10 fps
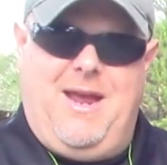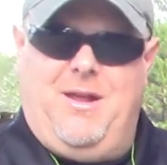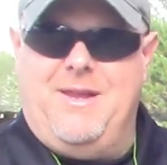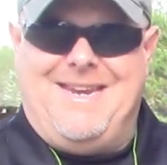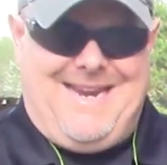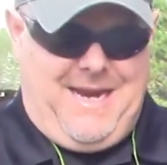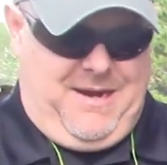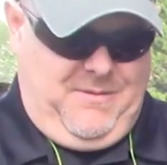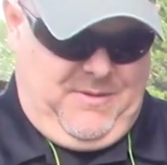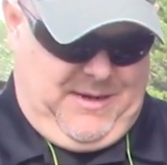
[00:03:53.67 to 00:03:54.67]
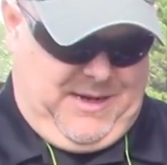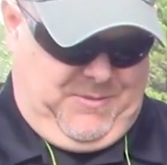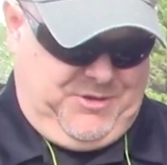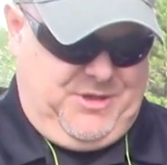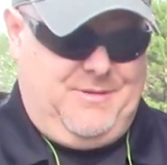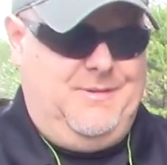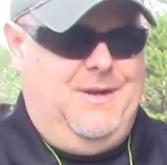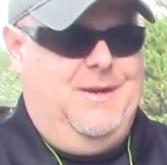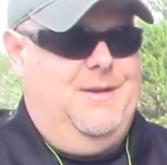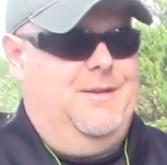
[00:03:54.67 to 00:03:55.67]
LED, uh, which
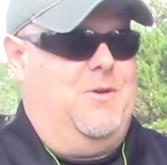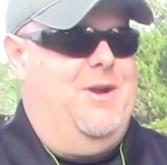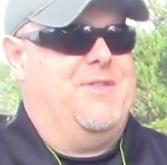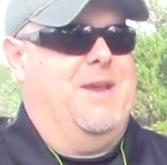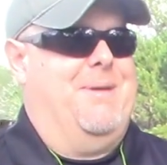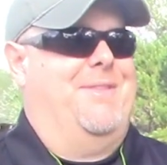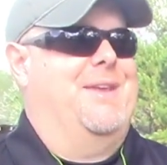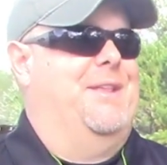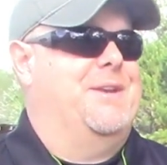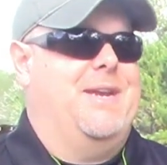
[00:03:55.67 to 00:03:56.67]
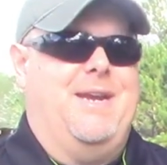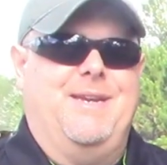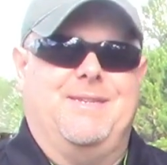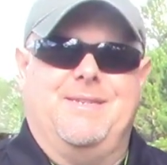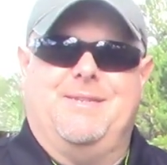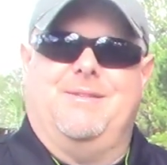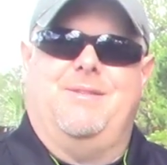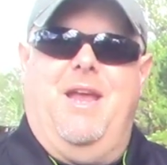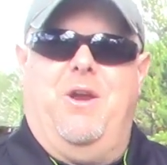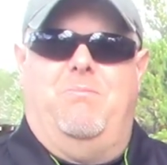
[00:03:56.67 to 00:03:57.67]
the great thing about the LEDs is
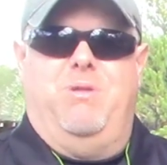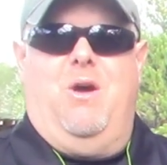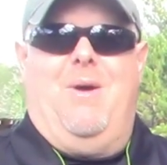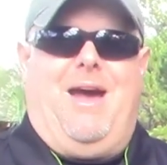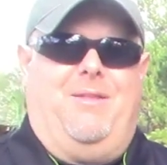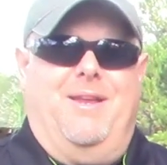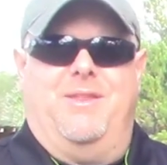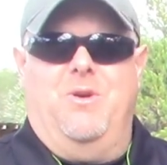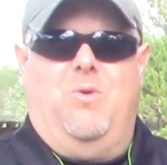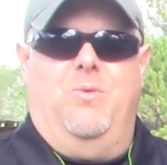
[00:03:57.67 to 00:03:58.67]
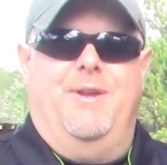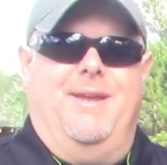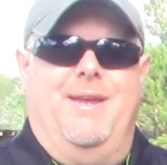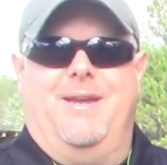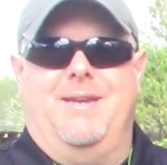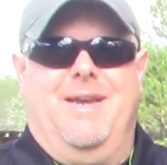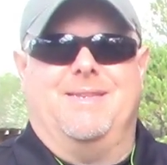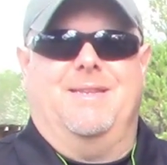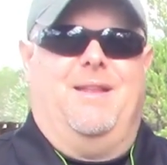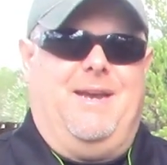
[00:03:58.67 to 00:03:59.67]
they don't blow out like the old uh,
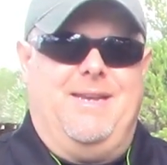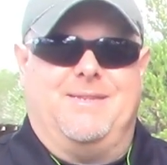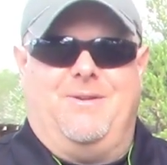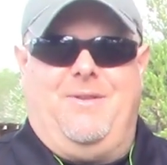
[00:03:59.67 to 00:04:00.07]
incandescent lights and all